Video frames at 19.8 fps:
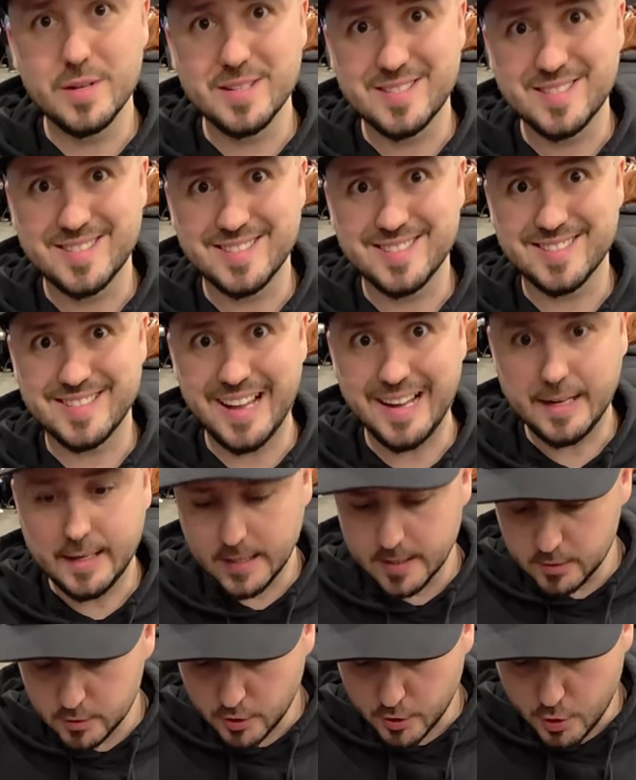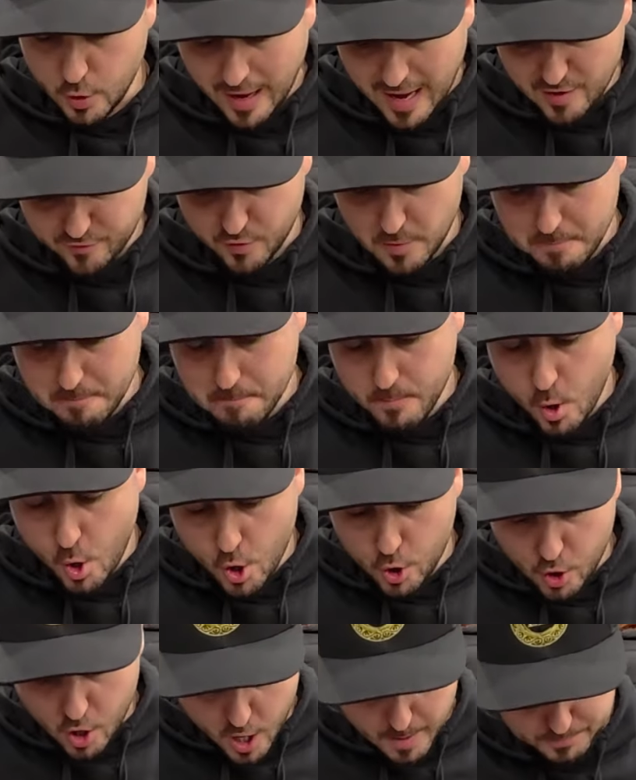second, you have
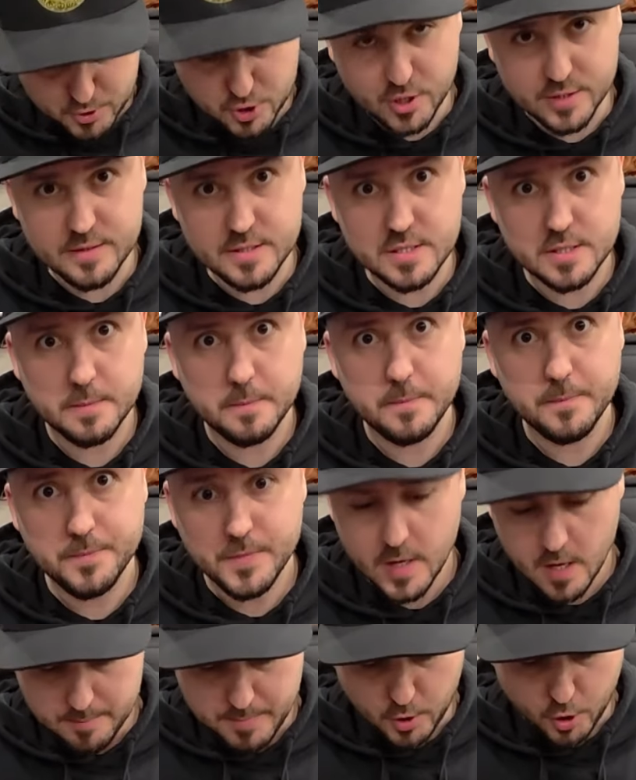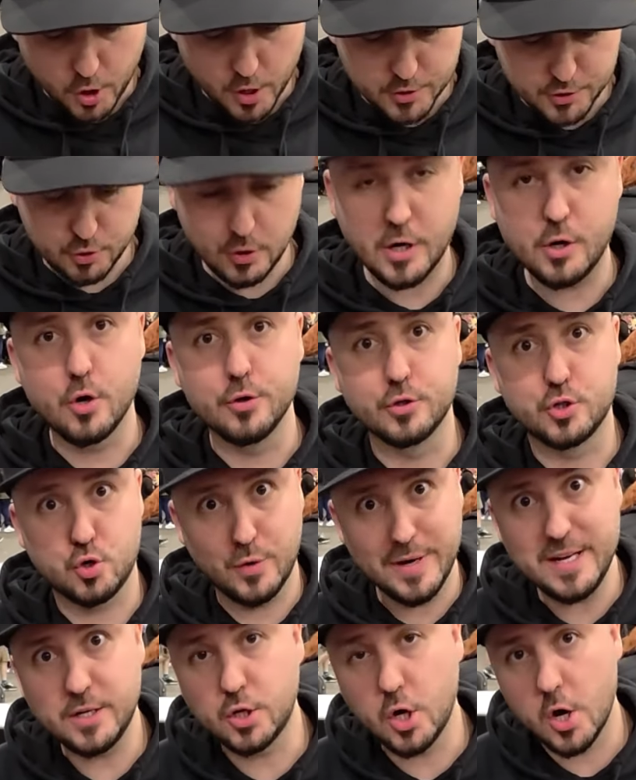more options because you are on
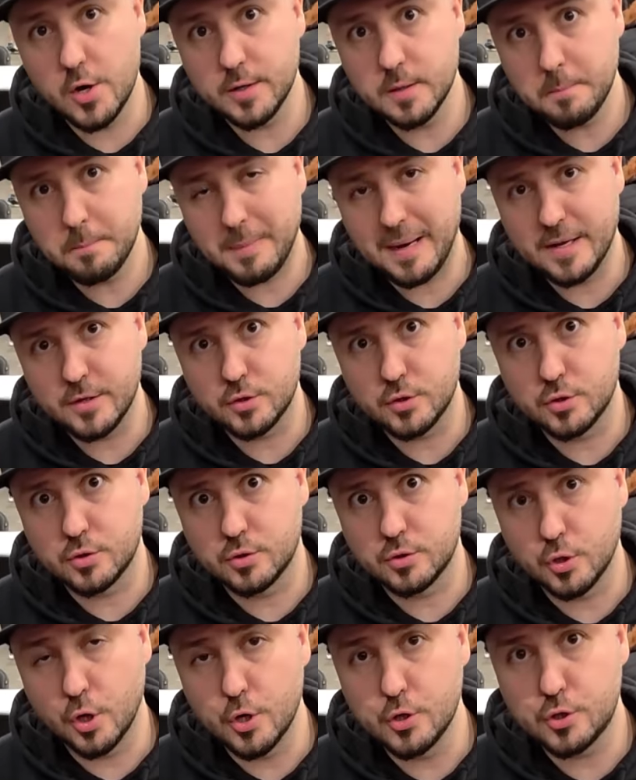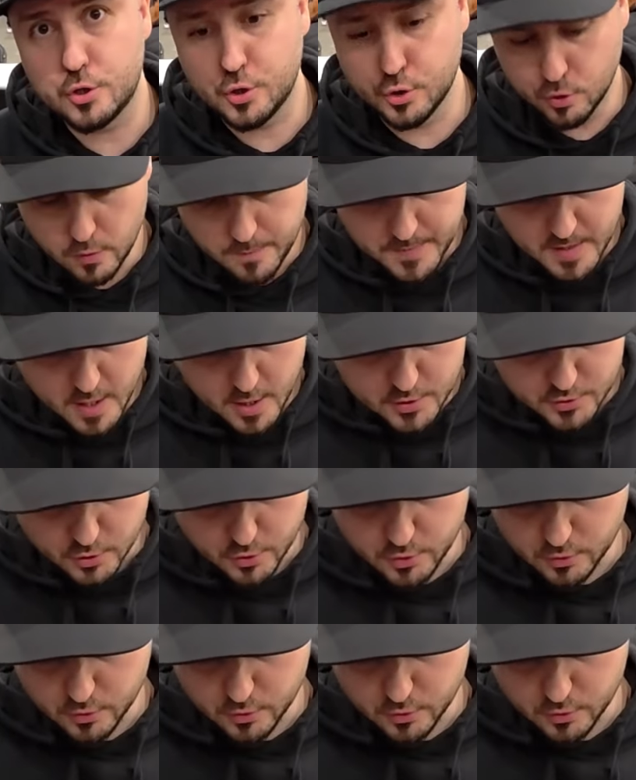3 Dawn by turn 2. So